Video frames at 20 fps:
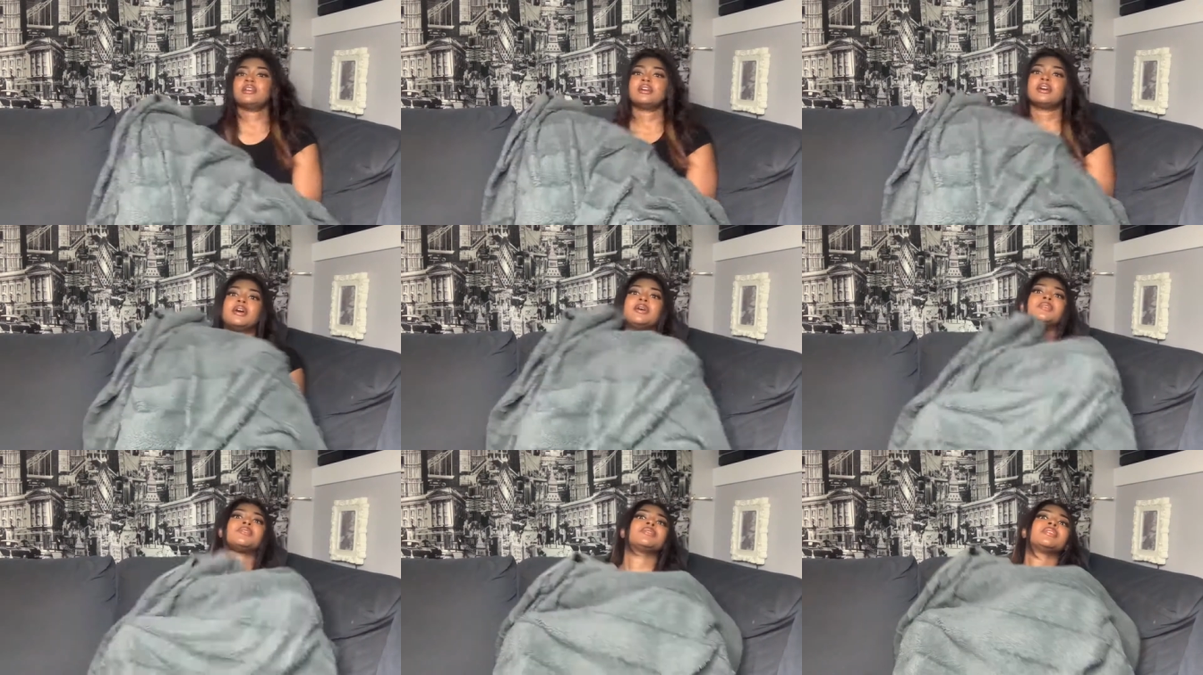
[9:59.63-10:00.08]

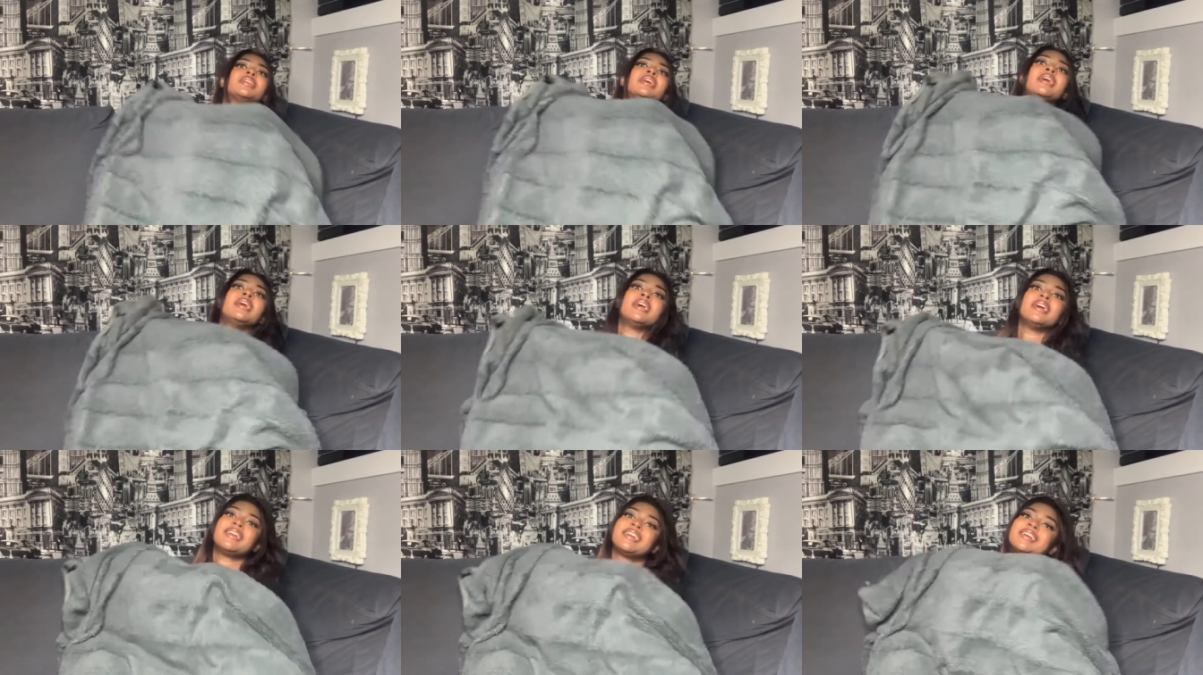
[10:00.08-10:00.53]
I was
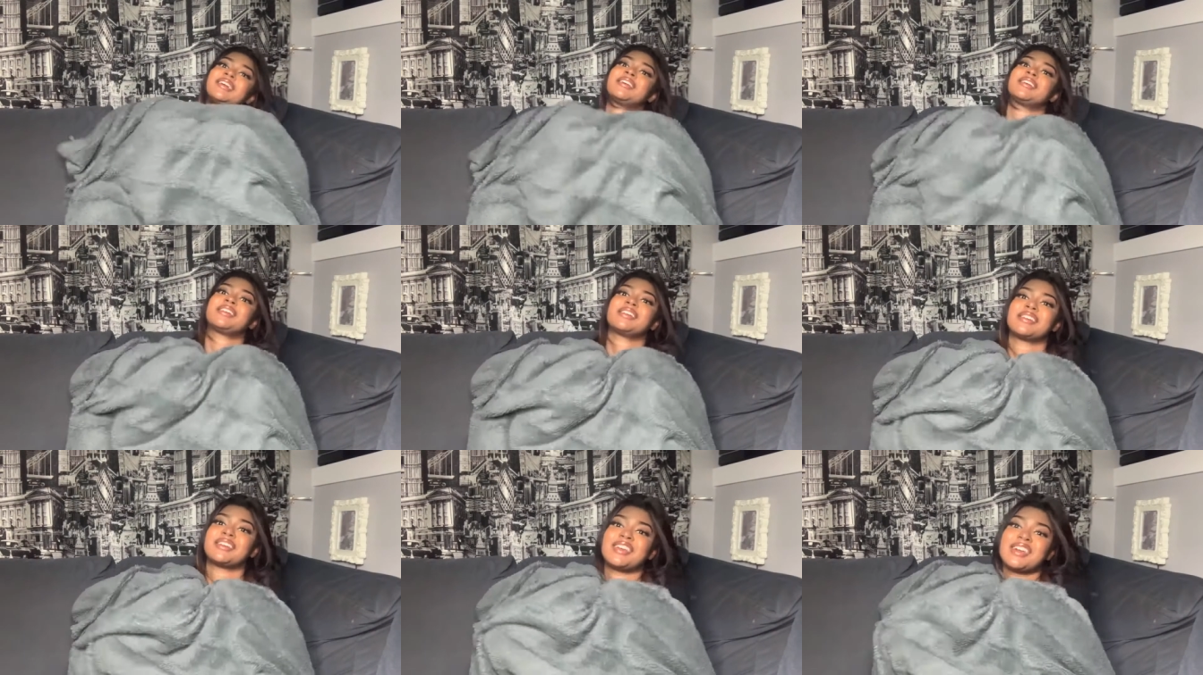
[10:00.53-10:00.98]
really
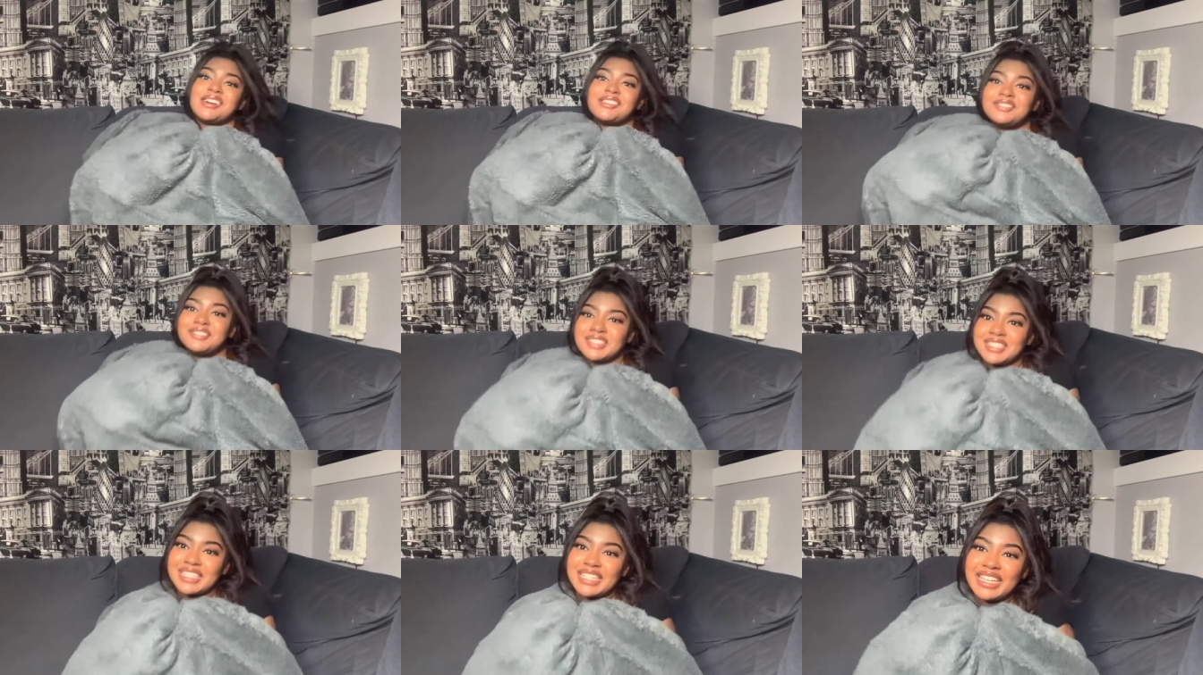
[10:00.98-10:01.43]

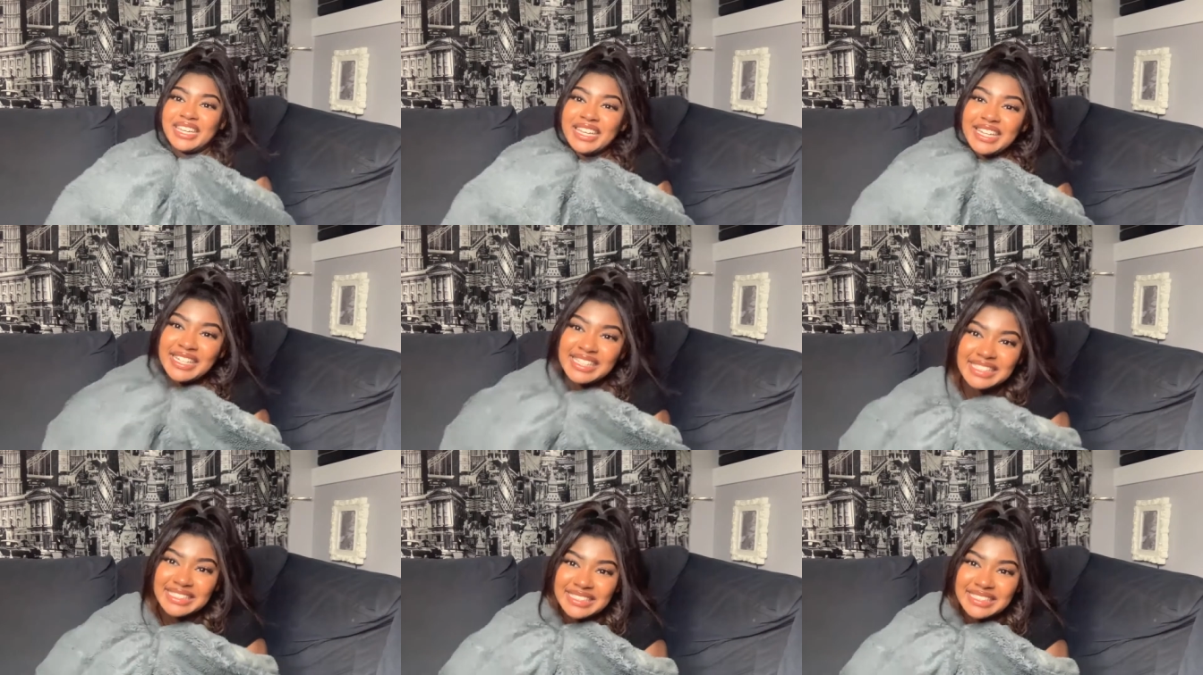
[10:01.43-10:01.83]
cozy.